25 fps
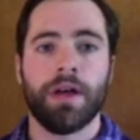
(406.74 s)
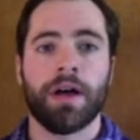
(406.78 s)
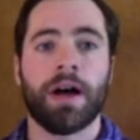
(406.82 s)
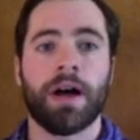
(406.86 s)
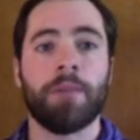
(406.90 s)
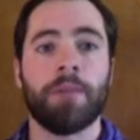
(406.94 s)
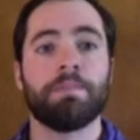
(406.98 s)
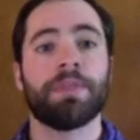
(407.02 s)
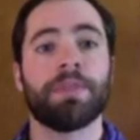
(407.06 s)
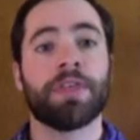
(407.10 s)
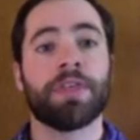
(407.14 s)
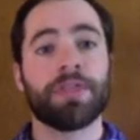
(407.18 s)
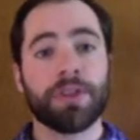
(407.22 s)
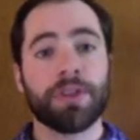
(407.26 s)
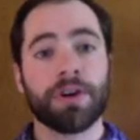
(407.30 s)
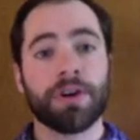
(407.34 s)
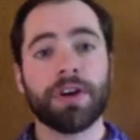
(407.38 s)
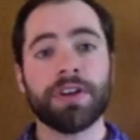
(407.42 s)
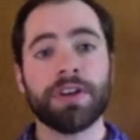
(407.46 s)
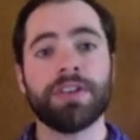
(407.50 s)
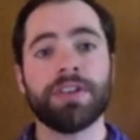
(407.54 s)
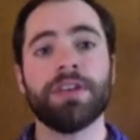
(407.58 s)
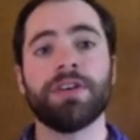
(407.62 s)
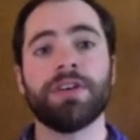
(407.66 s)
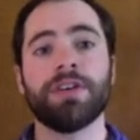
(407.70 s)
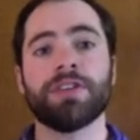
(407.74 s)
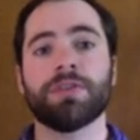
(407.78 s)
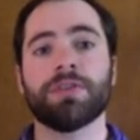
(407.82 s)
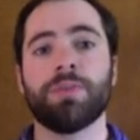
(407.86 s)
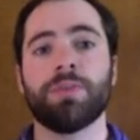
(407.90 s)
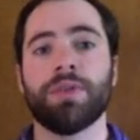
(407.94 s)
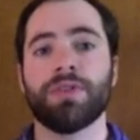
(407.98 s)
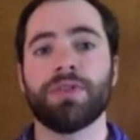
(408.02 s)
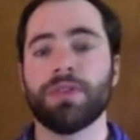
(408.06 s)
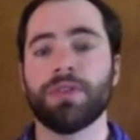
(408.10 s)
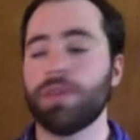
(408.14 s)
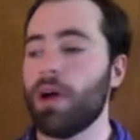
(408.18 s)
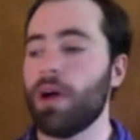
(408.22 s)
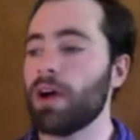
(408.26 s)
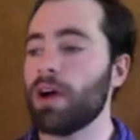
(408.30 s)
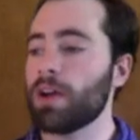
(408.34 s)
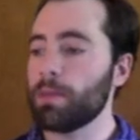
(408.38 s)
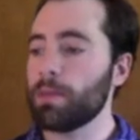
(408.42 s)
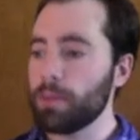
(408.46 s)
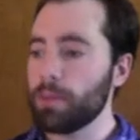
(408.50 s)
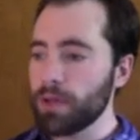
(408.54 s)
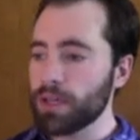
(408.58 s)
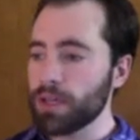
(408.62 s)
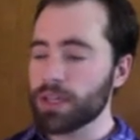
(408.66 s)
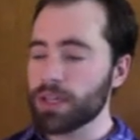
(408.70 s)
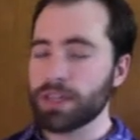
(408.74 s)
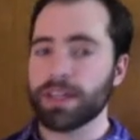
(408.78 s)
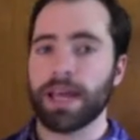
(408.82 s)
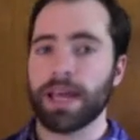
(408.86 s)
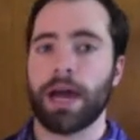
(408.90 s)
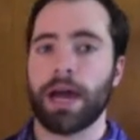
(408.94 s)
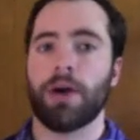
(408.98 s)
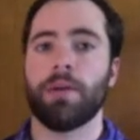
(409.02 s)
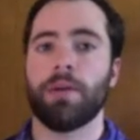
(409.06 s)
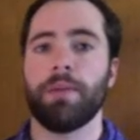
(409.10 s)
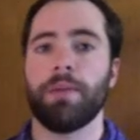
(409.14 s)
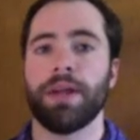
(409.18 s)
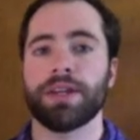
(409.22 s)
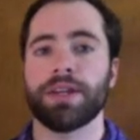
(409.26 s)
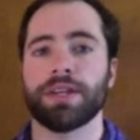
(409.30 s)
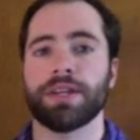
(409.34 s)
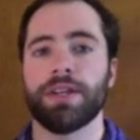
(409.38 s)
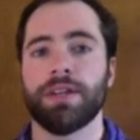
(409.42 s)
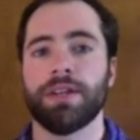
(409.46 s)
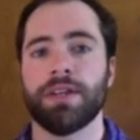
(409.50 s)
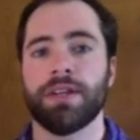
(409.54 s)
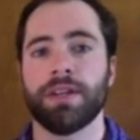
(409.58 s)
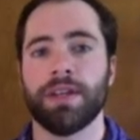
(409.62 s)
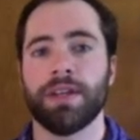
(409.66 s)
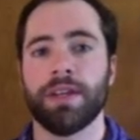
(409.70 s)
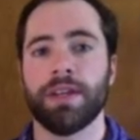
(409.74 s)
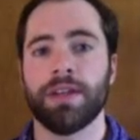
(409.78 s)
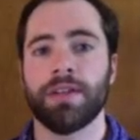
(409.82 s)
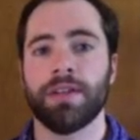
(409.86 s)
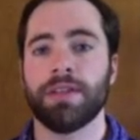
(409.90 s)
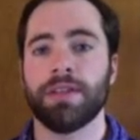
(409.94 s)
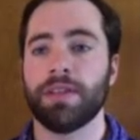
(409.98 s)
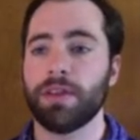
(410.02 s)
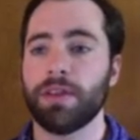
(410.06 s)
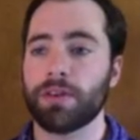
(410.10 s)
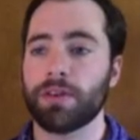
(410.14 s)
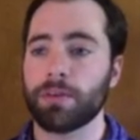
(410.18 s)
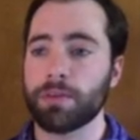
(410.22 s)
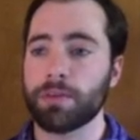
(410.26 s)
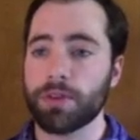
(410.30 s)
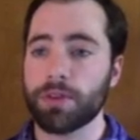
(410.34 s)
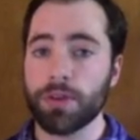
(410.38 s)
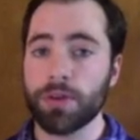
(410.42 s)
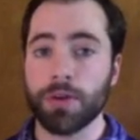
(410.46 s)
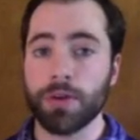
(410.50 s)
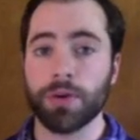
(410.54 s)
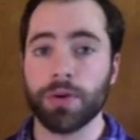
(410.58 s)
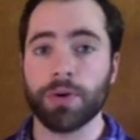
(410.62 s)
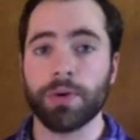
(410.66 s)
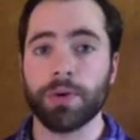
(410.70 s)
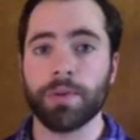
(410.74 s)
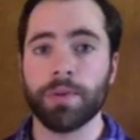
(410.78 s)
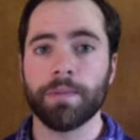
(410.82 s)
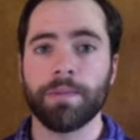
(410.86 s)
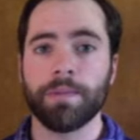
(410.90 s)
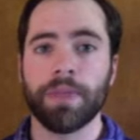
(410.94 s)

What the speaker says: The third deals with the long completion tower mentioned in Theorem 2.